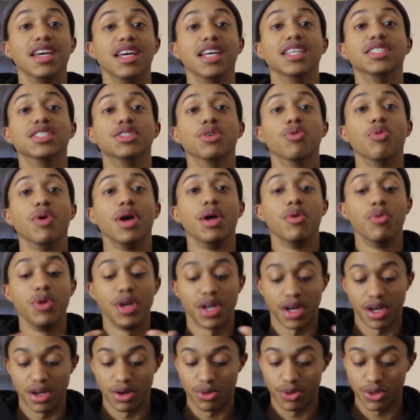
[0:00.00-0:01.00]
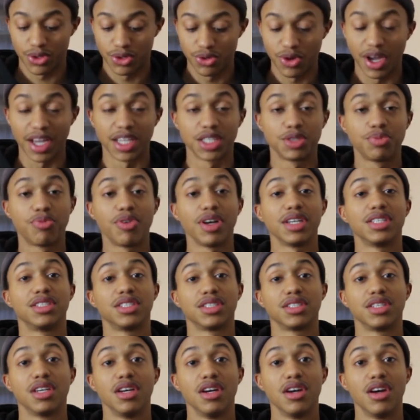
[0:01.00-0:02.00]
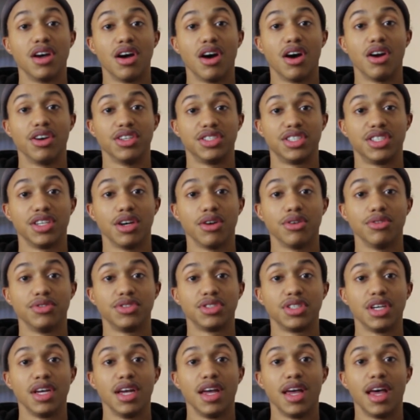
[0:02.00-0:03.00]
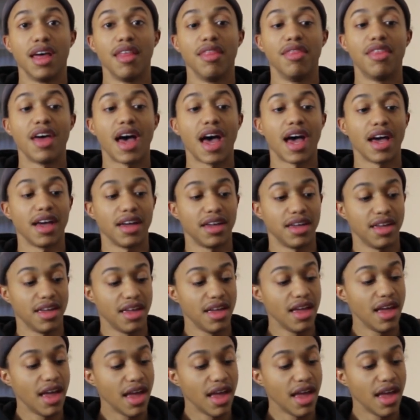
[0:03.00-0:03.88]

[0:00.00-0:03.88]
is the way we are going to express ourselves and that